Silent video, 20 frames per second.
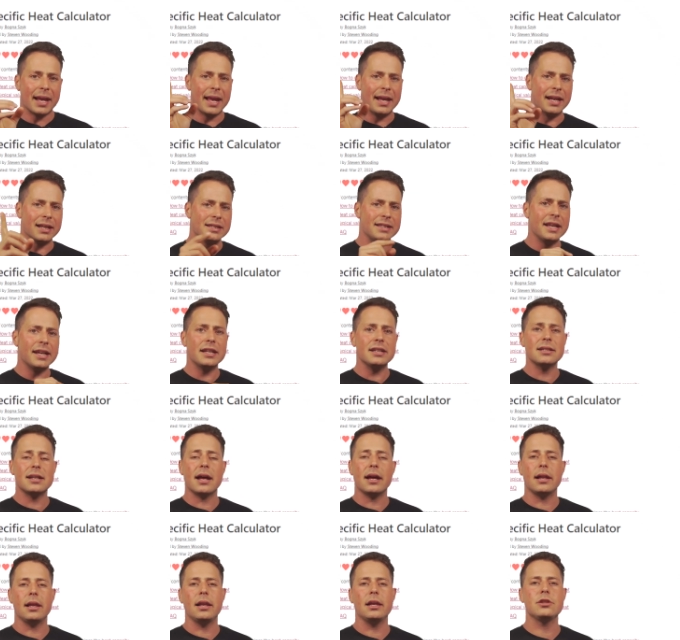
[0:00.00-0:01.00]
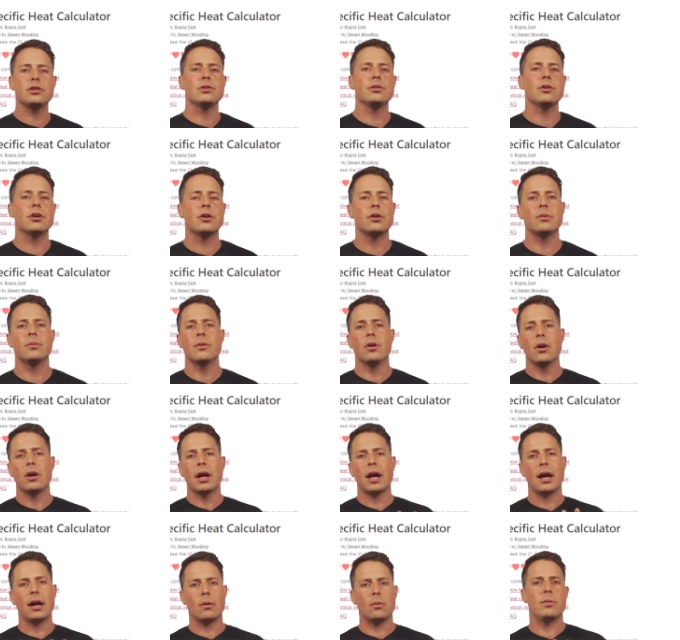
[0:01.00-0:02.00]
And at the end, I'll let you know
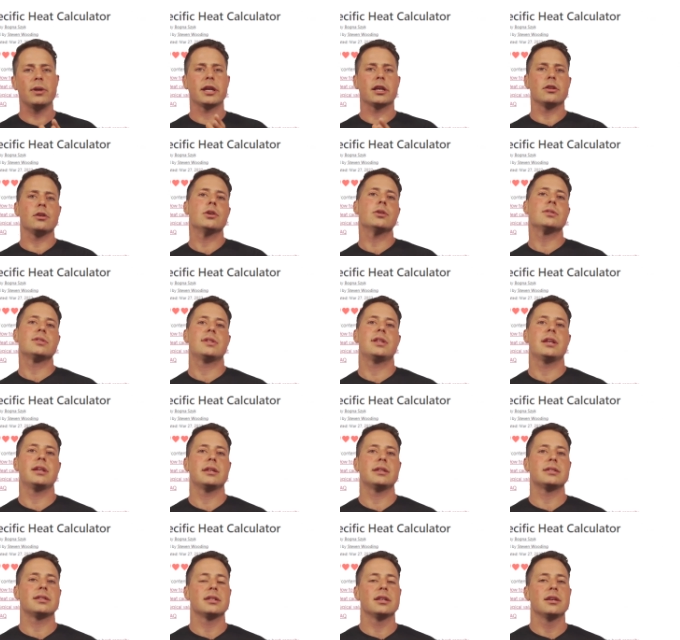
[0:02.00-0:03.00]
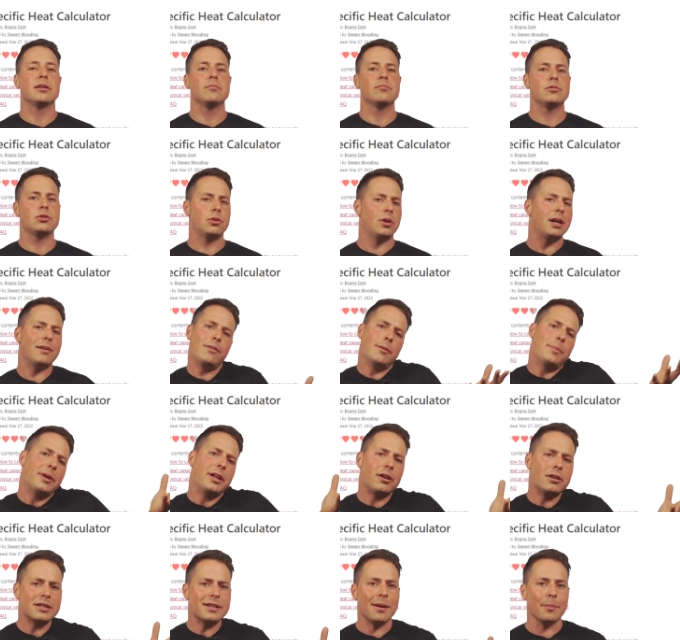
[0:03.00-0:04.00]
how we can use this to have a
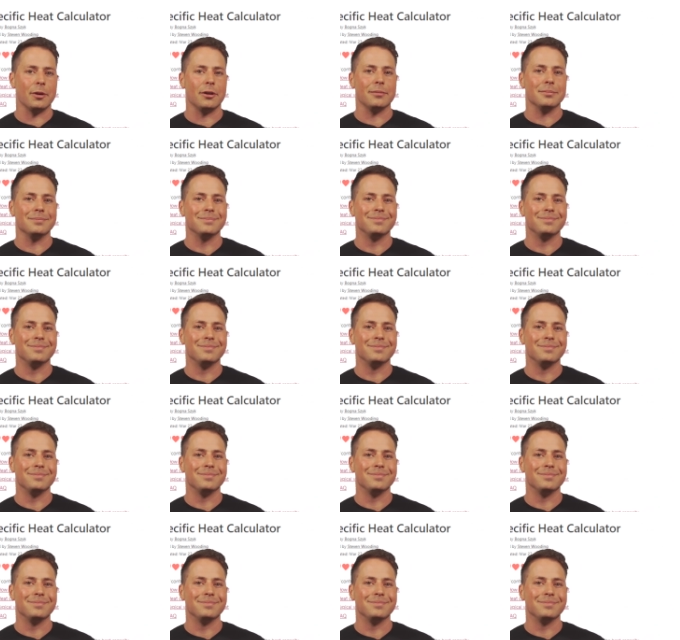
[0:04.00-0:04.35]
better summer.